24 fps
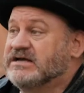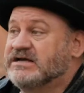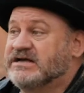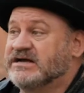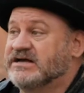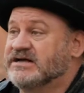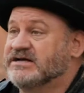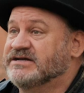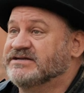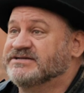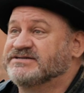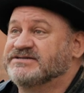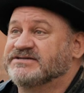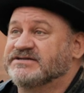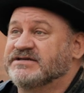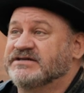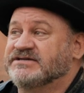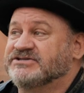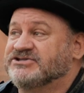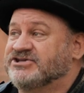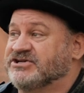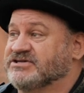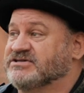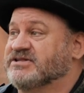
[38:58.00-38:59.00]
Because
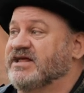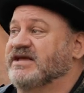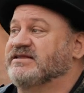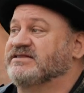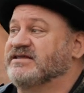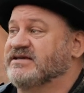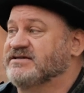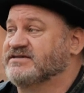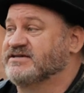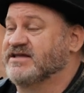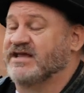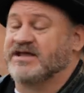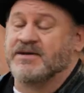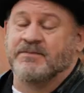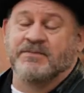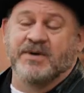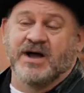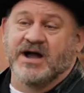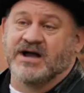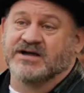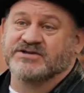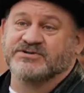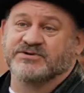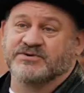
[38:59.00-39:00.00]
just like they say a
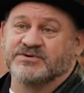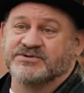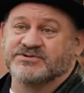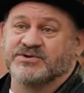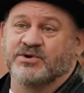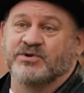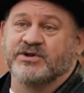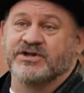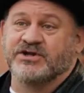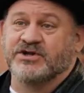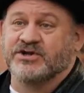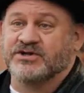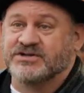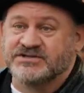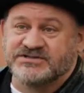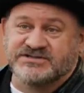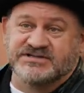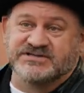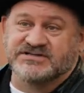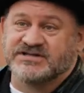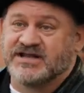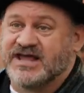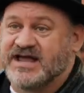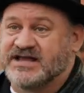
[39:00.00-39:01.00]
boxer is only good
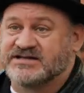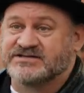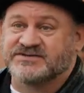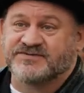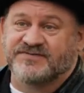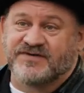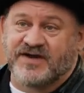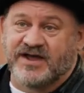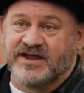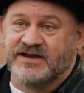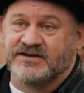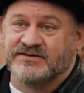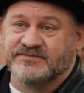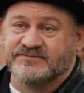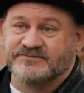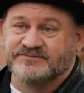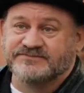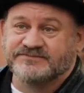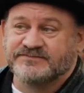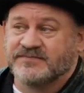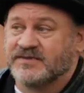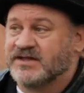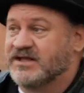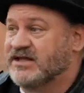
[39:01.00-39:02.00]
as his last fight,
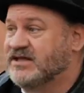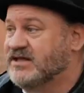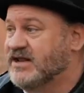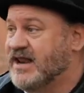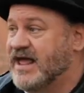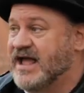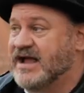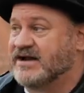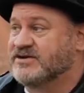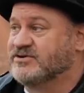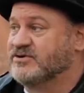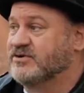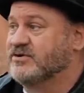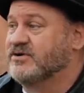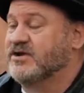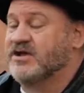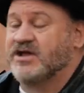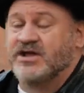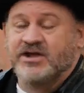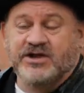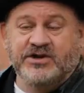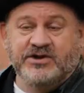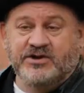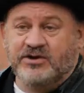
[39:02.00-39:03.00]
an actor,
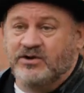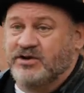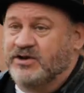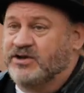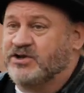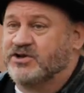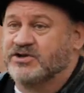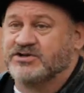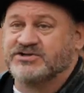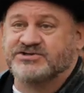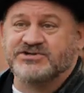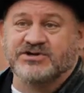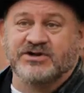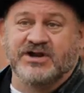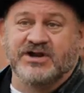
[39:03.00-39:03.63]
you're only good as